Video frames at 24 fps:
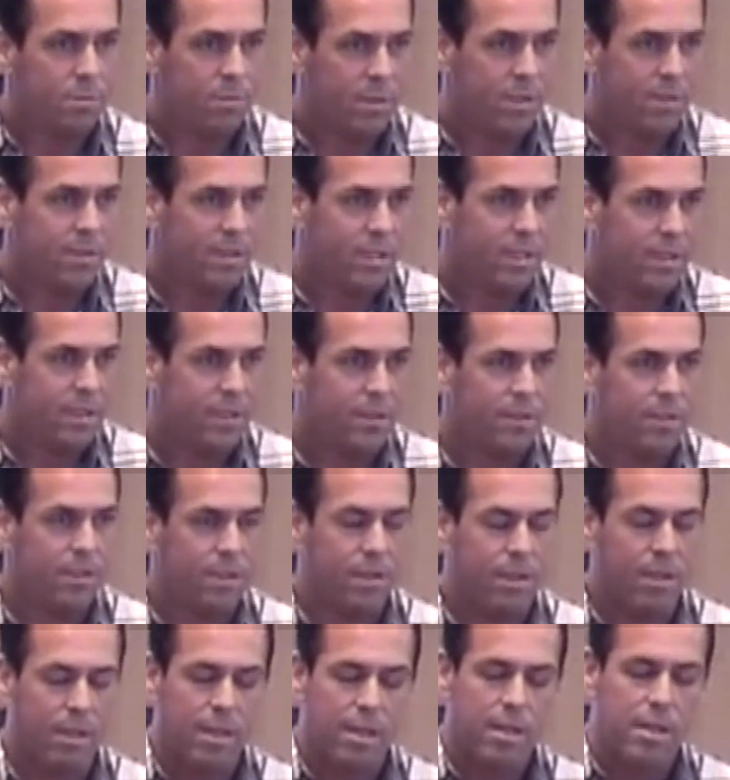missentenced
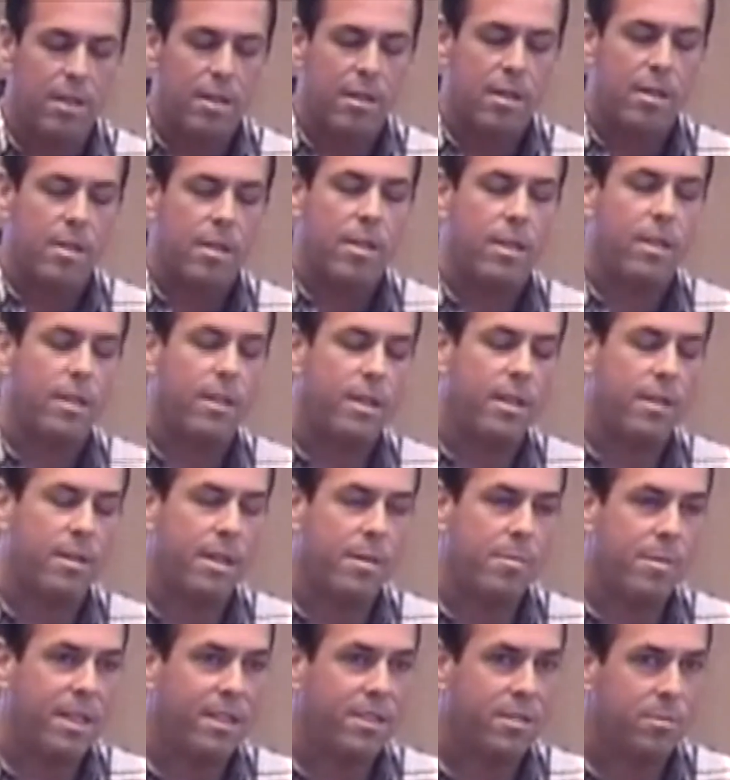and
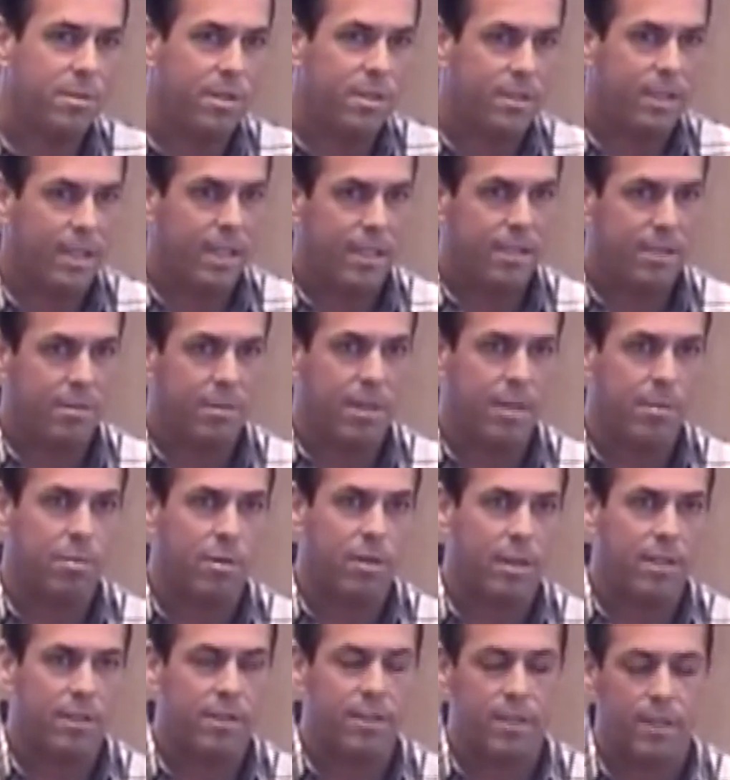they made some mistakes in my
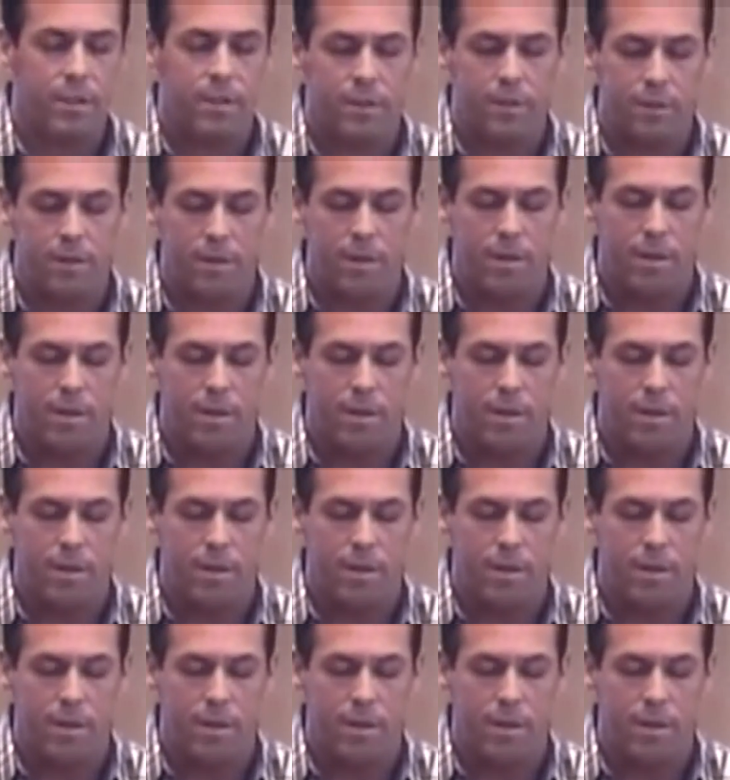process.